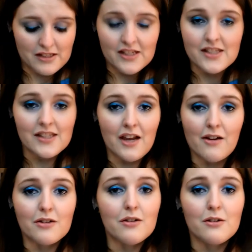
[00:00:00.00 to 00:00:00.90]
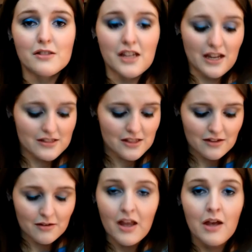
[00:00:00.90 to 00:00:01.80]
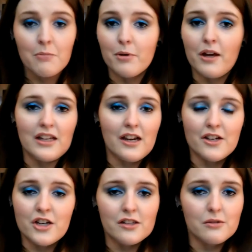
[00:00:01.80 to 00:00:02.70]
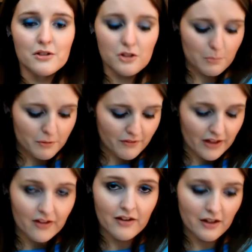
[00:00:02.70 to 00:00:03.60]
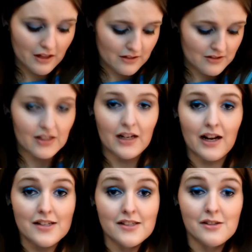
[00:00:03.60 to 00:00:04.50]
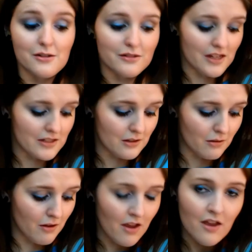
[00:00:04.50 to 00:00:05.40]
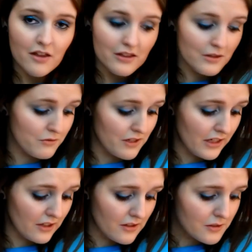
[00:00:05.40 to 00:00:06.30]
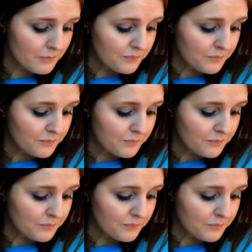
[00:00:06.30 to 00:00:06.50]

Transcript: they stay on all day. I didn't put any eyeshadow on top of it and it lasted all day. So that was really good.